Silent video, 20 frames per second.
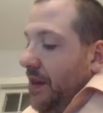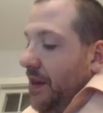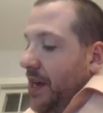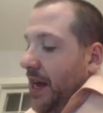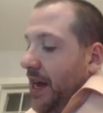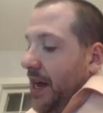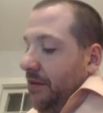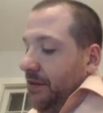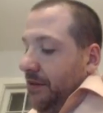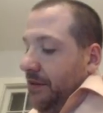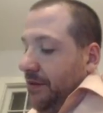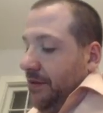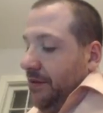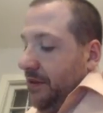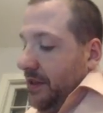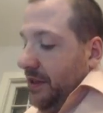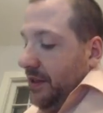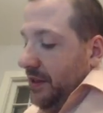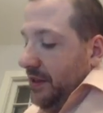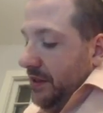Now,
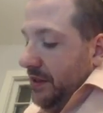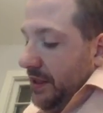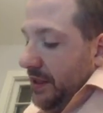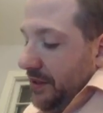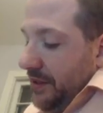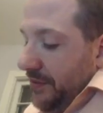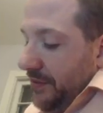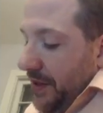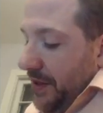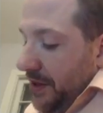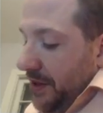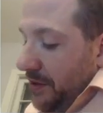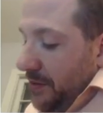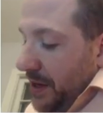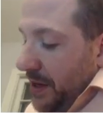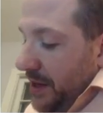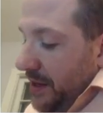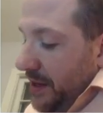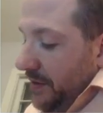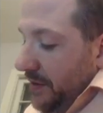let's
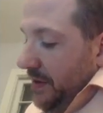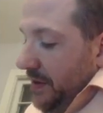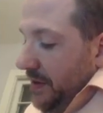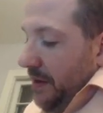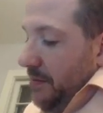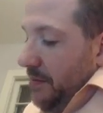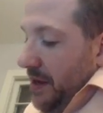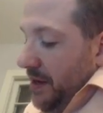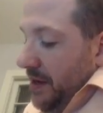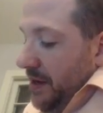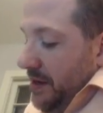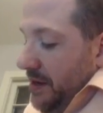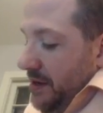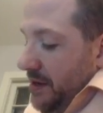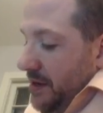evaluate this statement.